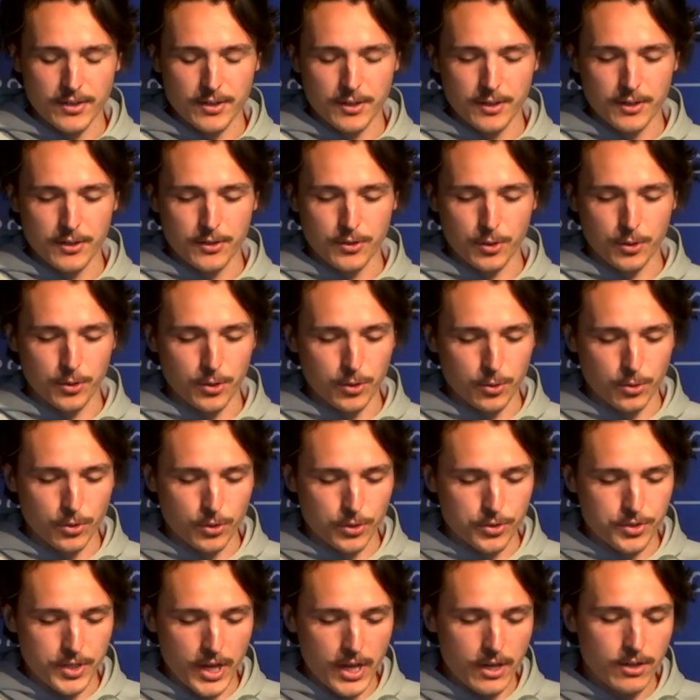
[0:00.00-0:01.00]
so you
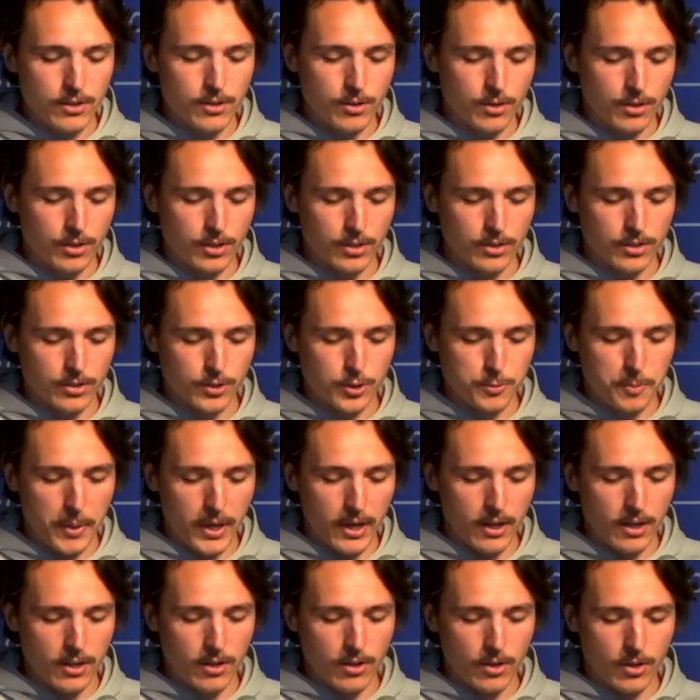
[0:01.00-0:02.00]
stake your
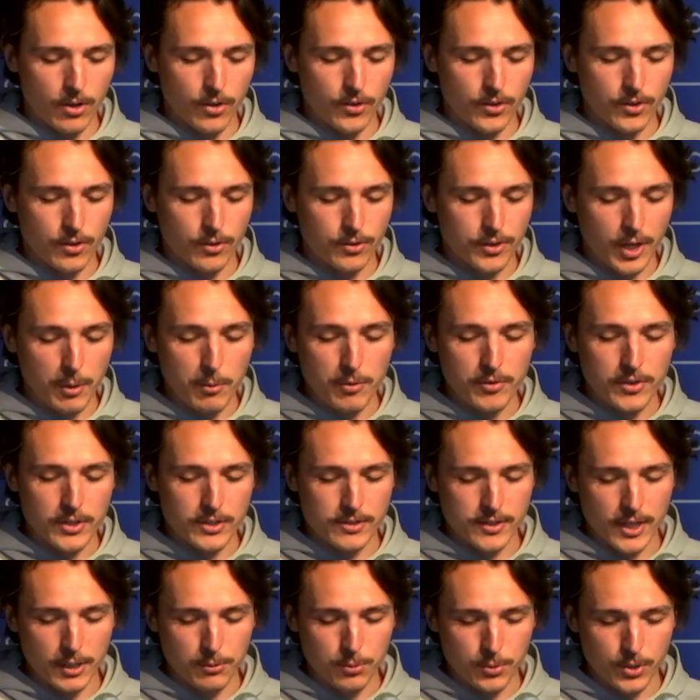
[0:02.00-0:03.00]
Spell on some of these
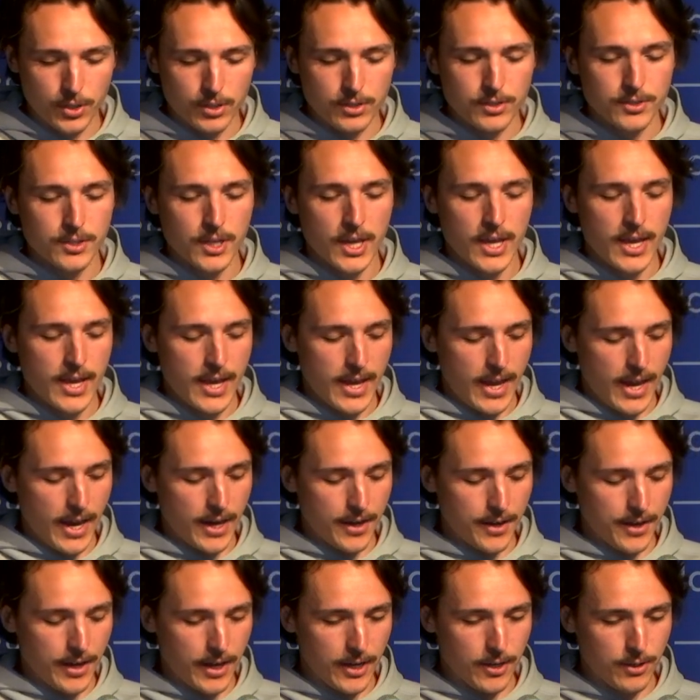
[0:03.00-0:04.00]
networks, and
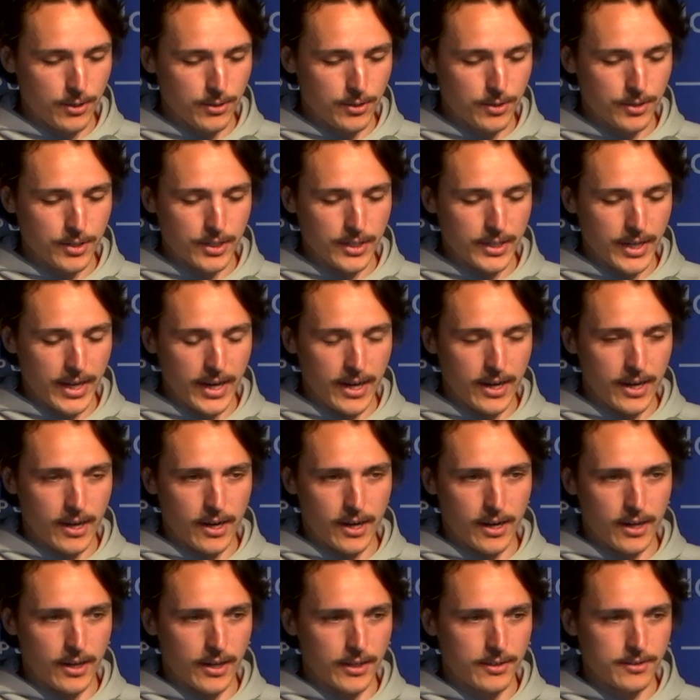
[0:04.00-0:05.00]
now there
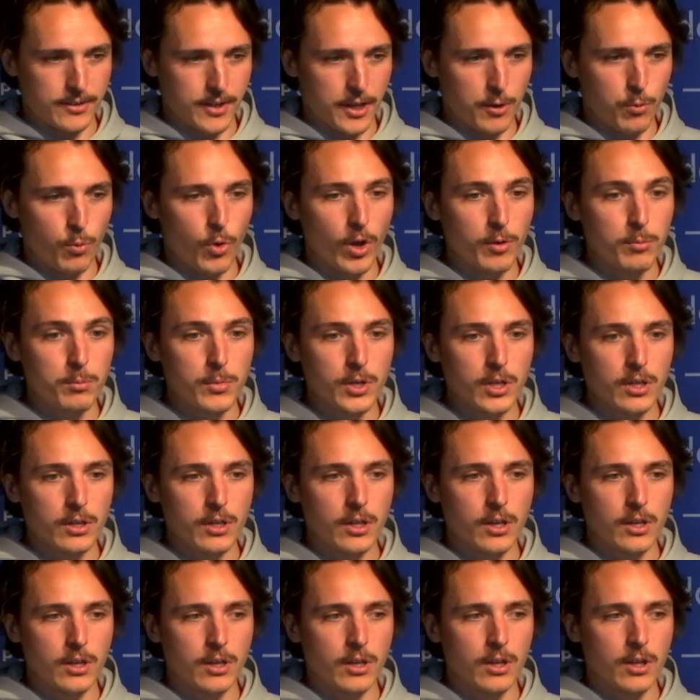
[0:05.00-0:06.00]
are, let's say, 1
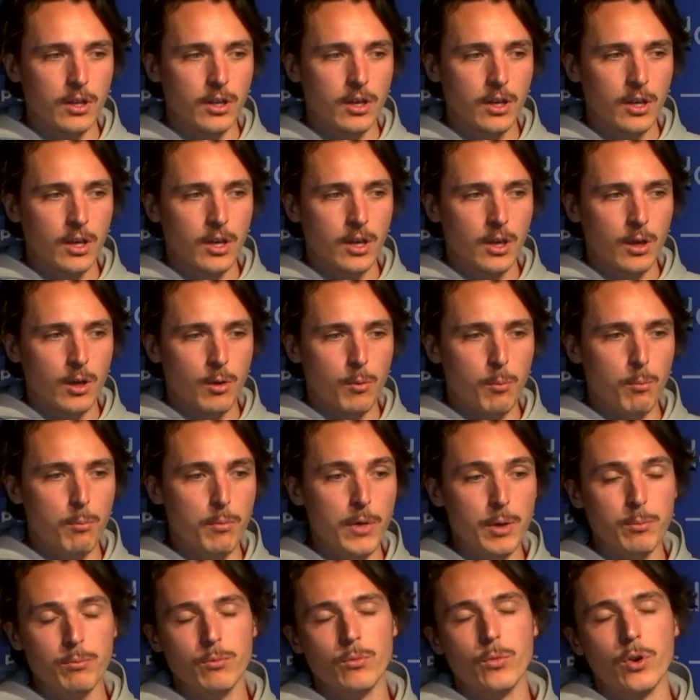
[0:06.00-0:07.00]
million
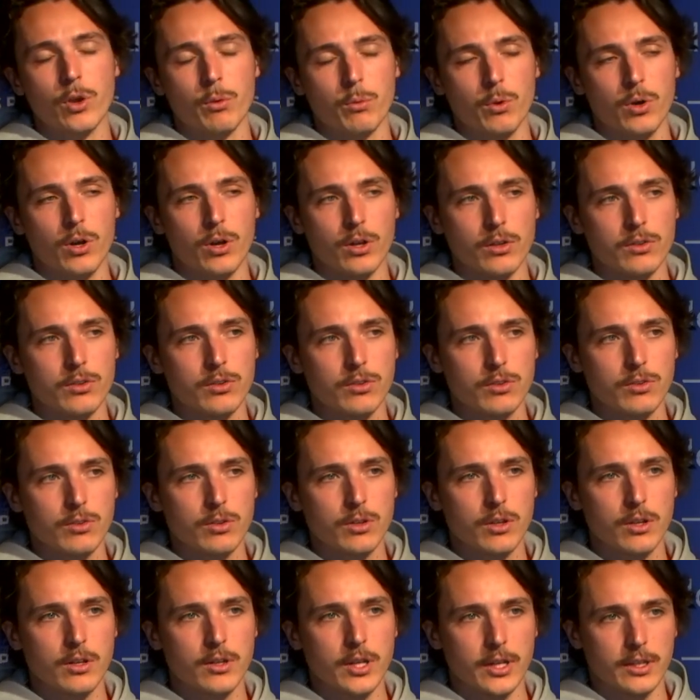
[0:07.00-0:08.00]
MIM rewards
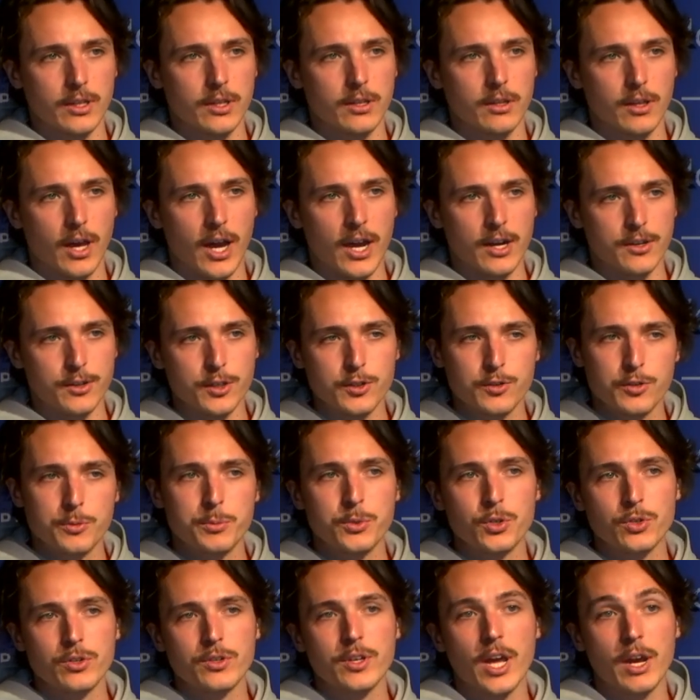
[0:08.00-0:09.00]
that are
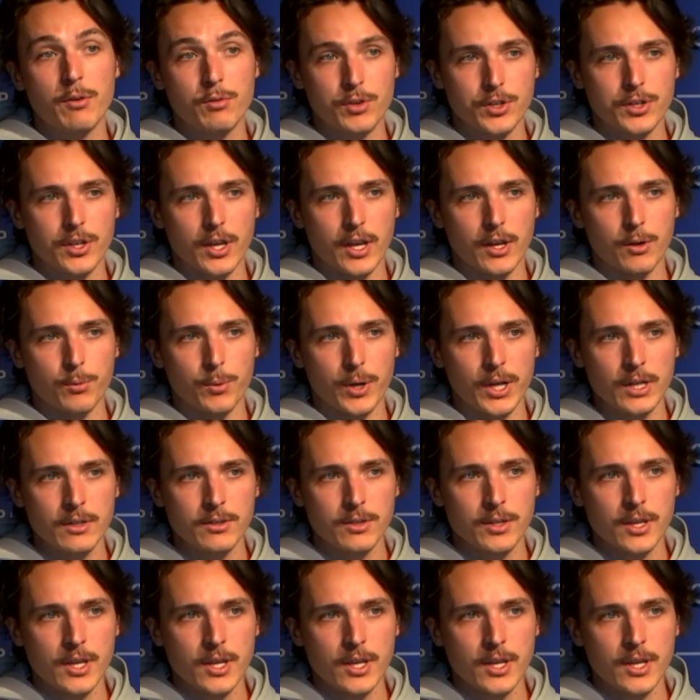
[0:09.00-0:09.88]
distributed every day, right?